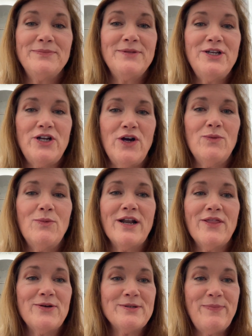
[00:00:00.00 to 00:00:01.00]
one
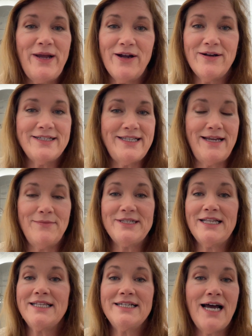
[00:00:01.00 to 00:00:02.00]
of those Paris themes
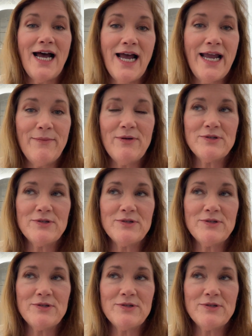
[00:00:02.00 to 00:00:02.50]
at the time.